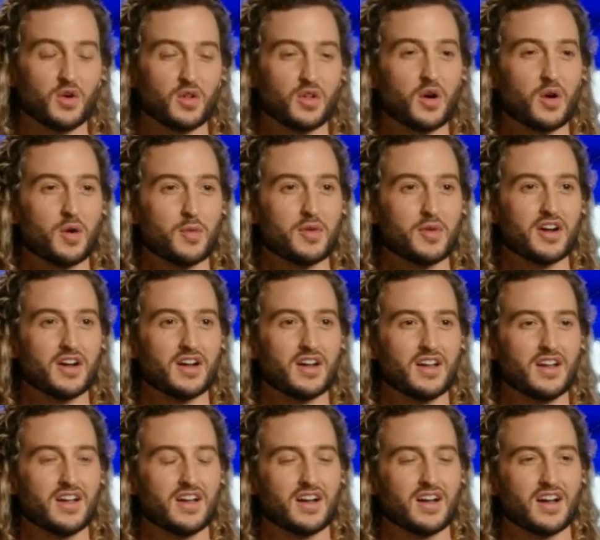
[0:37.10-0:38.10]
Oklahoma.
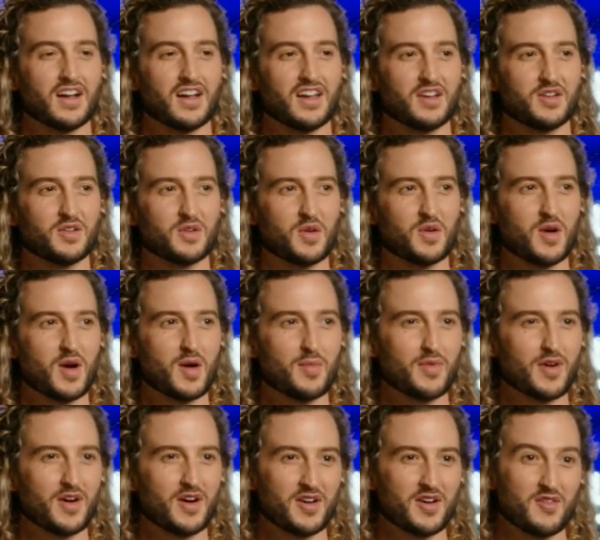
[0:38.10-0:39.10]
I grew
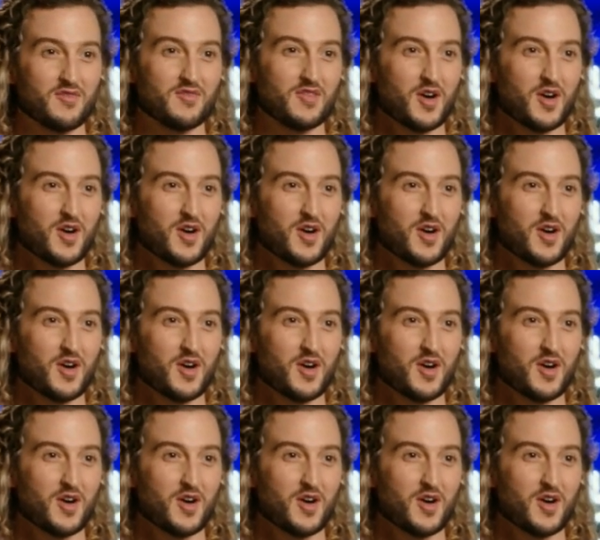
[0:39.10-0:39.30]
up on a